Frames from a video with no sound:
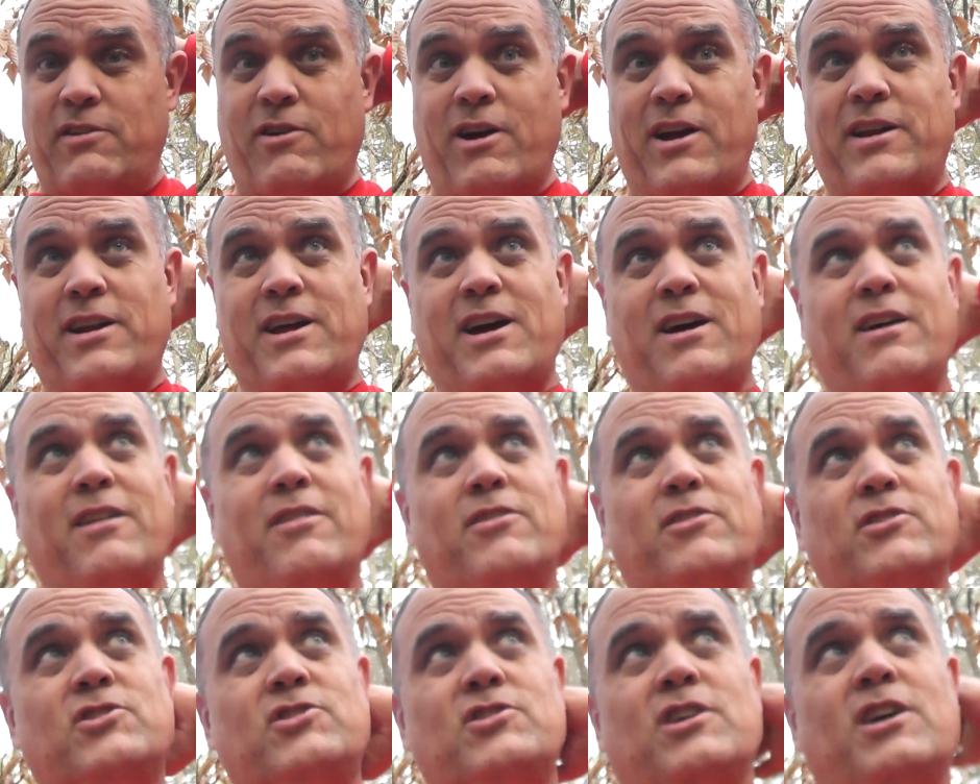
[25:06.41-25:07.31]
right now
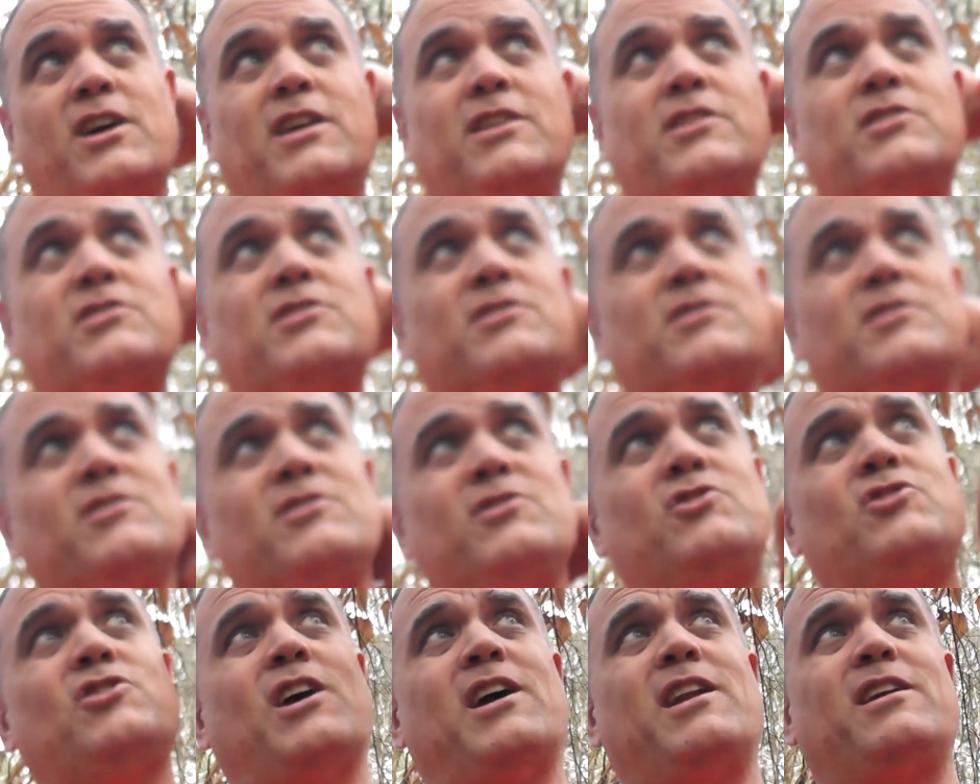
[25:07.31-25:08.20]
the sun's
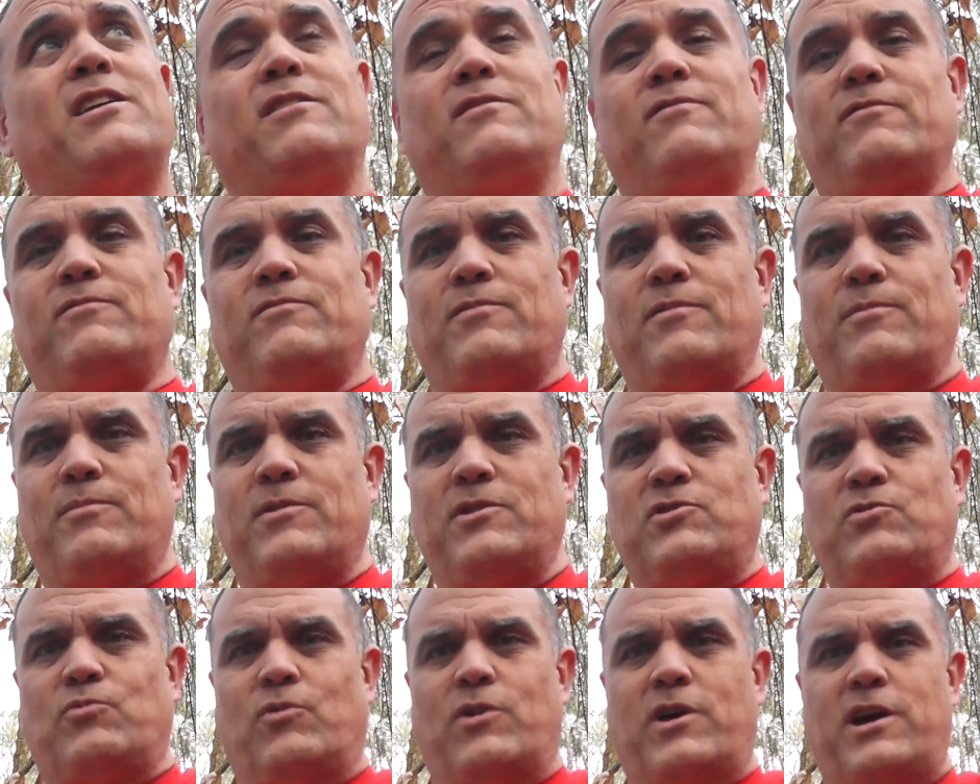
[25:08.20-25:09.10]
shining from
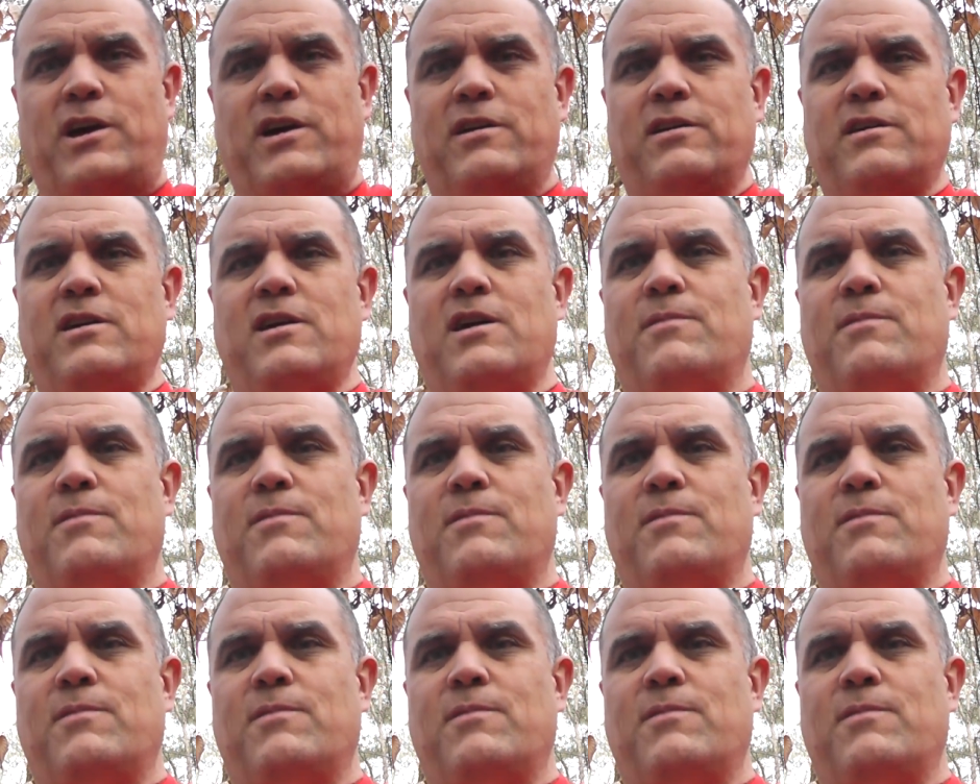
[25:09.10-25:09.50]
this way